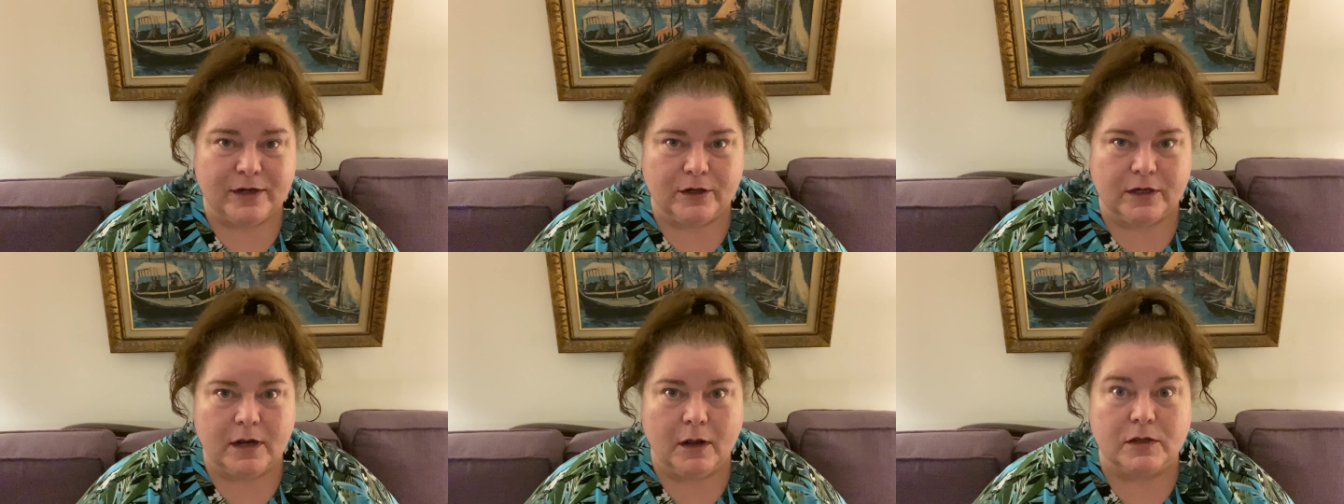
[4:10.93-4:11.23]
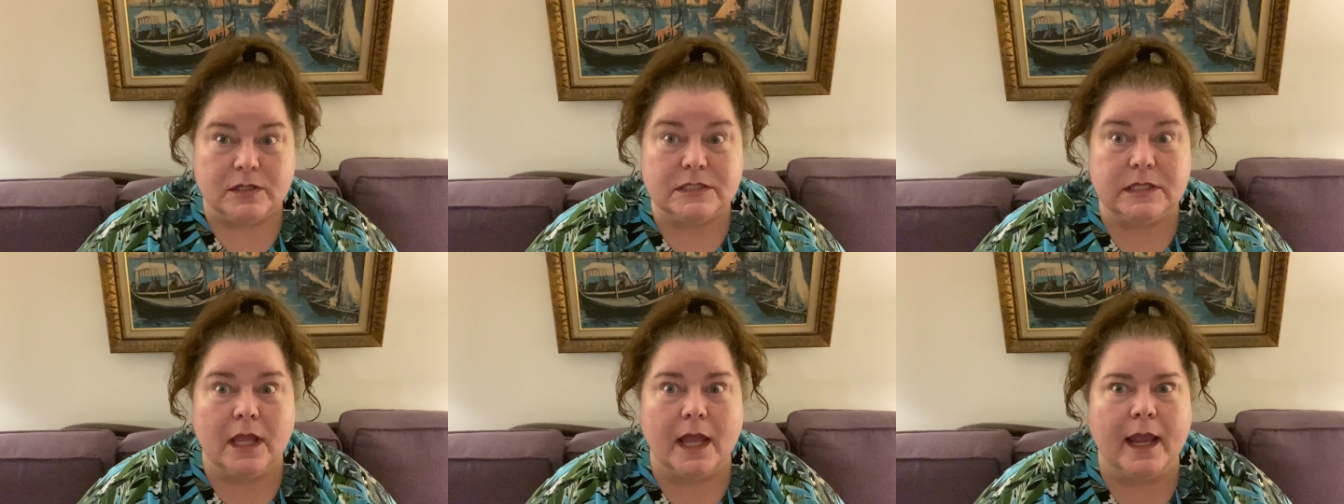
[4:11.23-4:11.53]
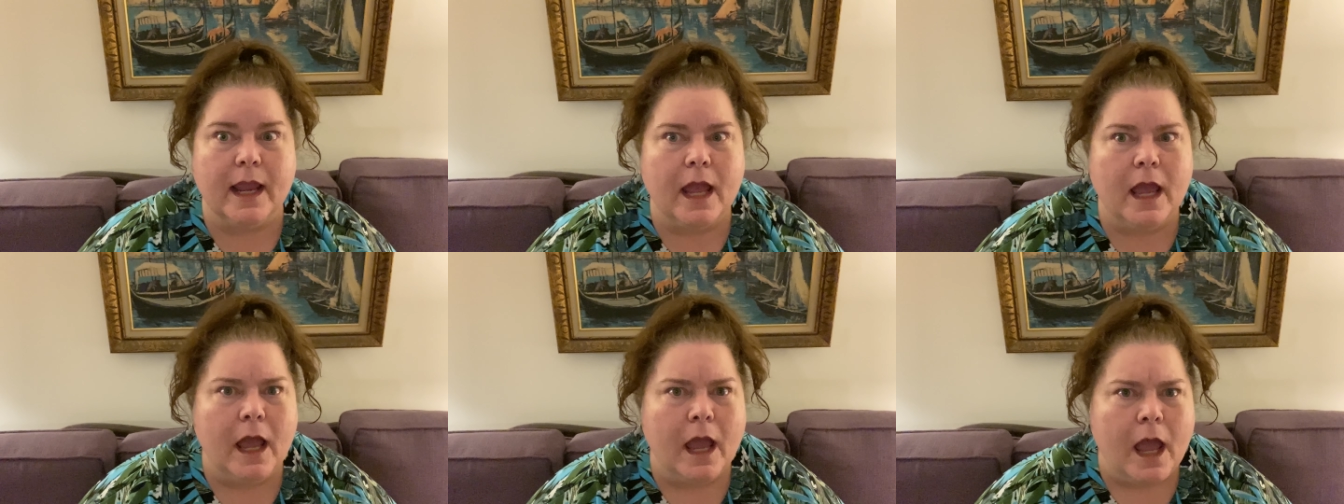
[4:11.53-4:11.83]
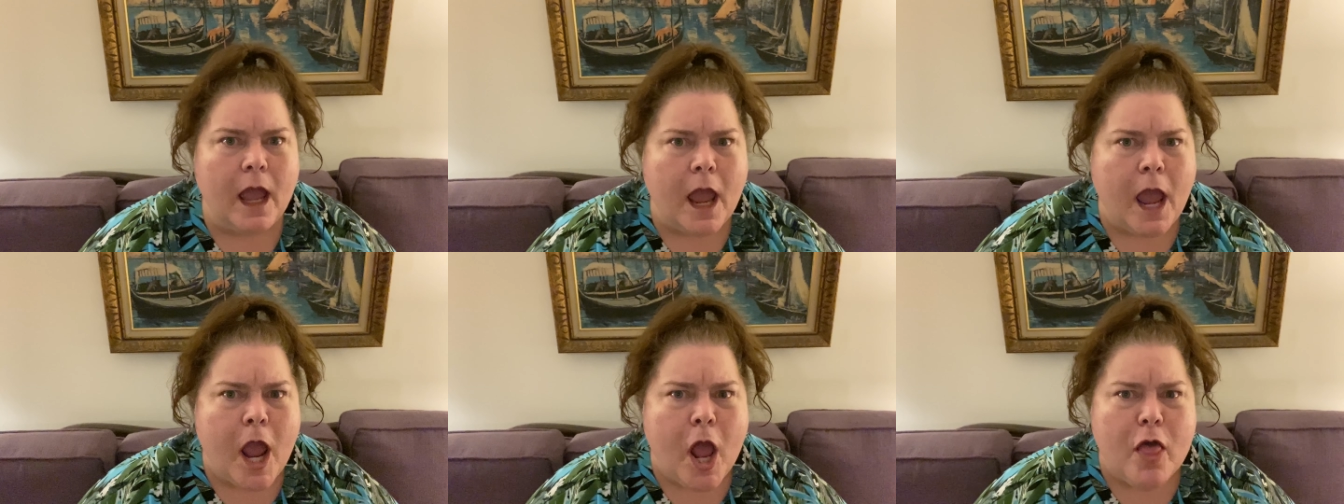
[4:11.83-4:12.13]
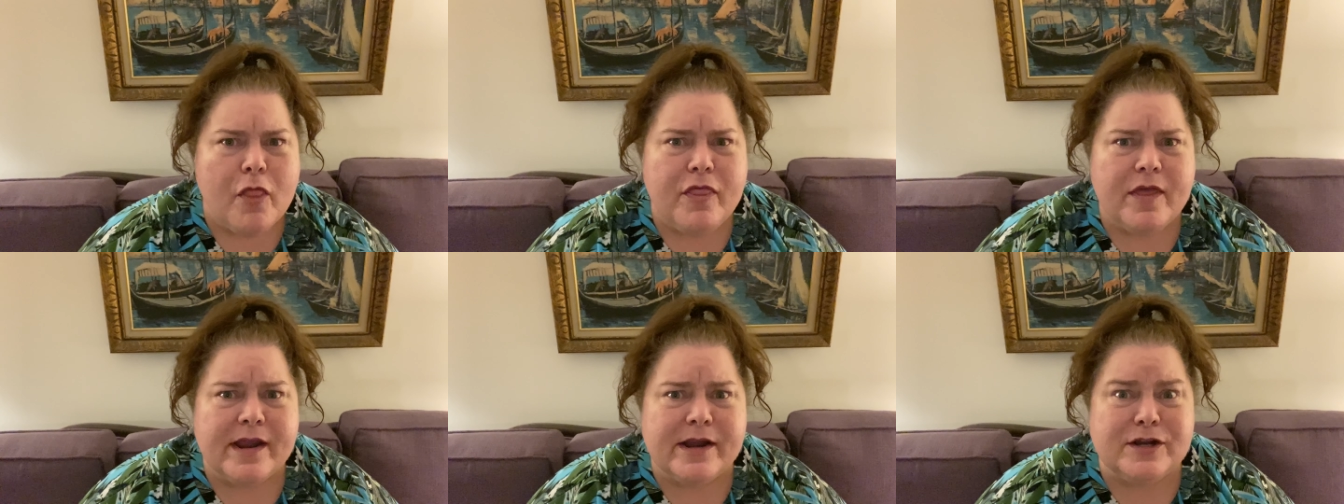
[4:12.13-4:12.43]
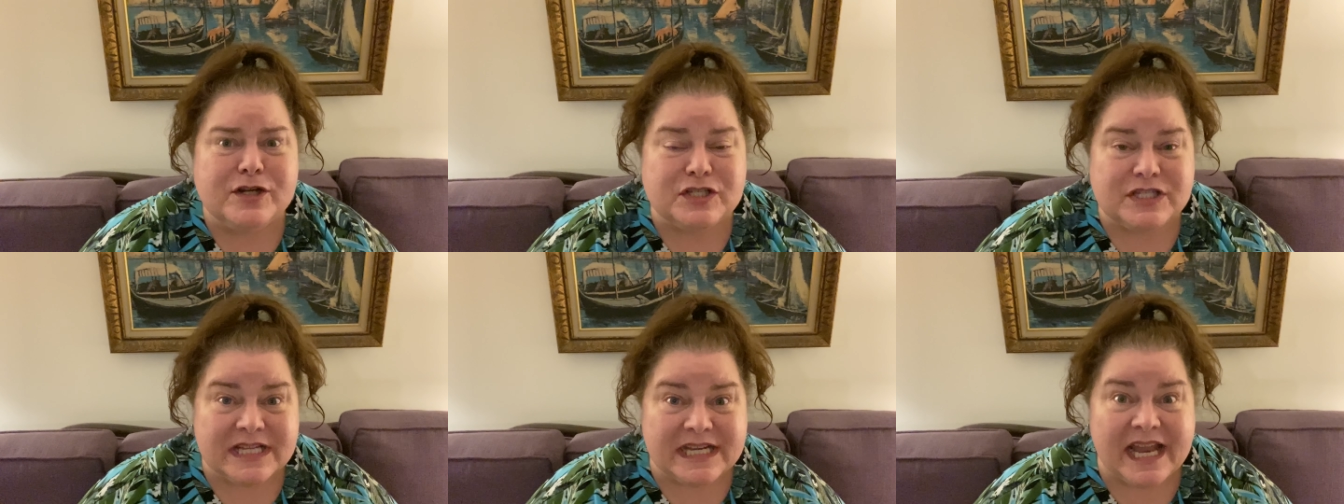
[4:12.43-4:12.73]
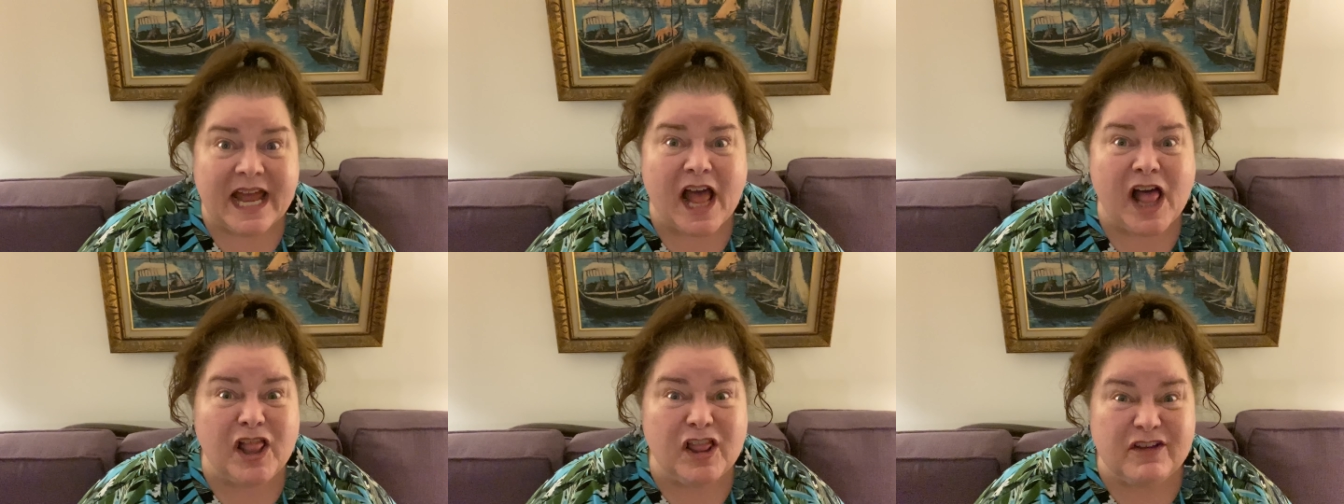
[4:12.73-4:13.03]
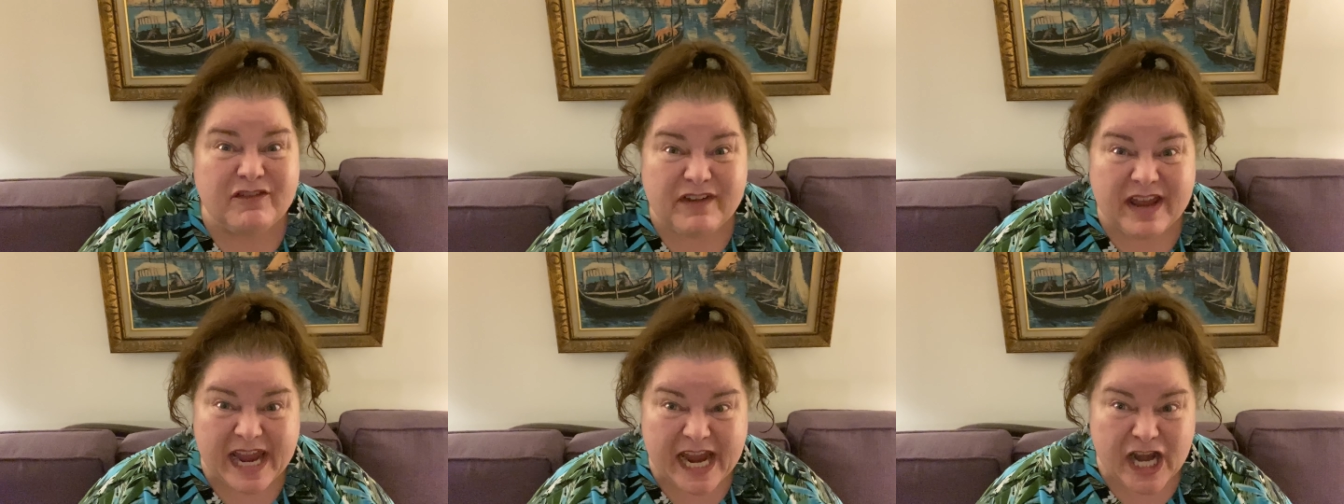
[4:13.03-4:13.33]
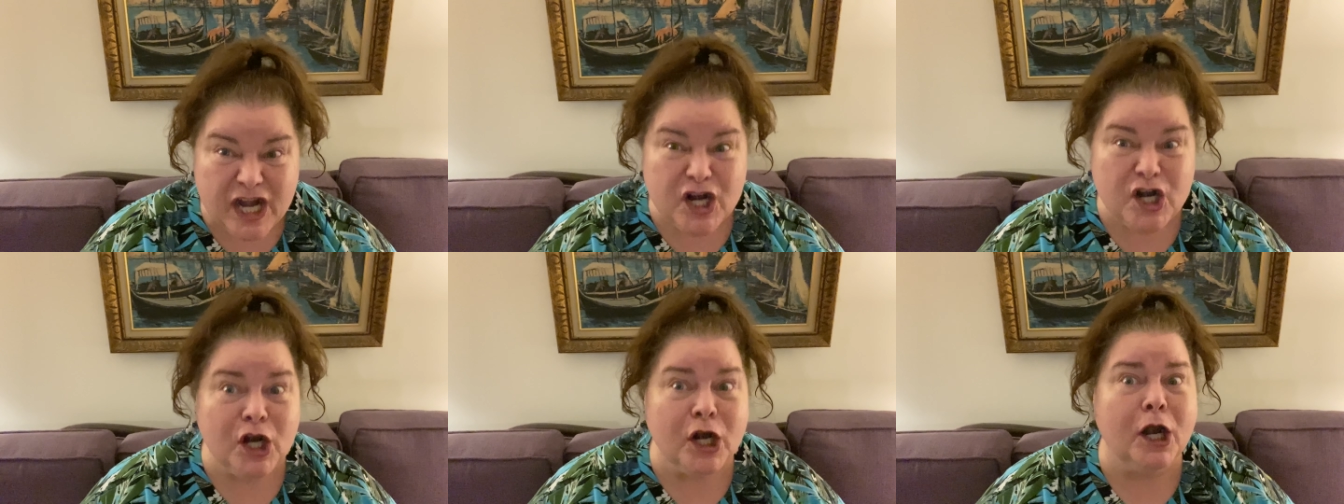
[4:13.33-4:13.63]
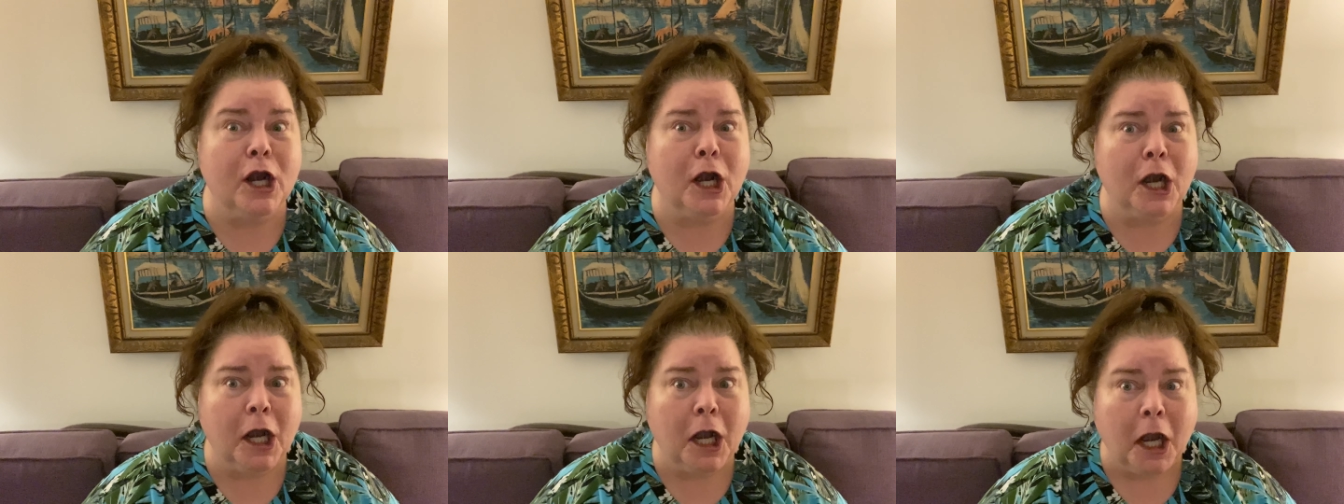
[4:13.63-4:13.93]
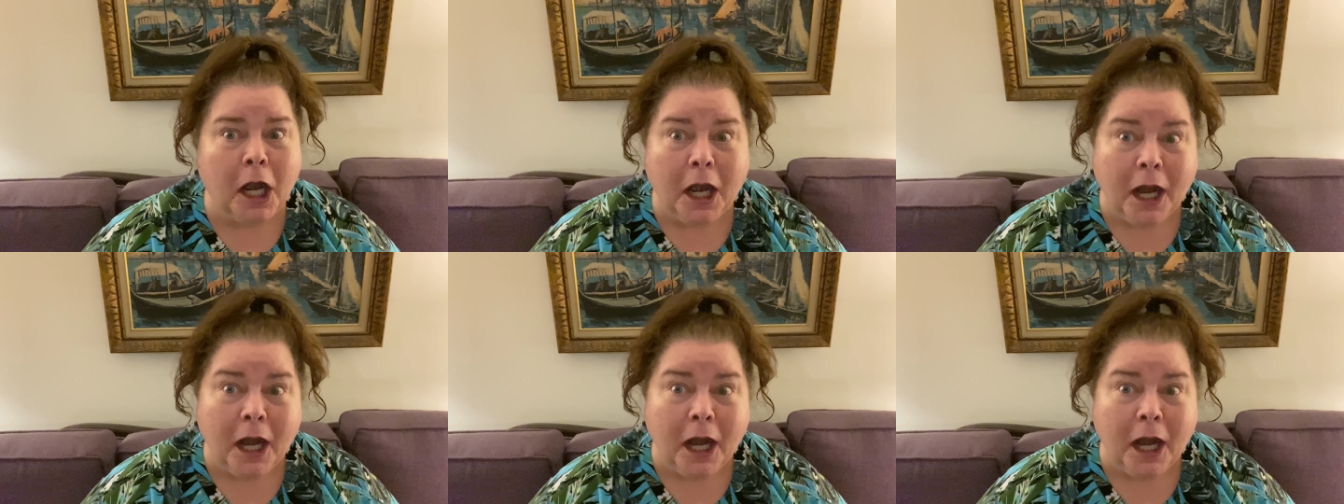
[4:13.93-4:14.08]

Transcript: And I was like, there's an elevator.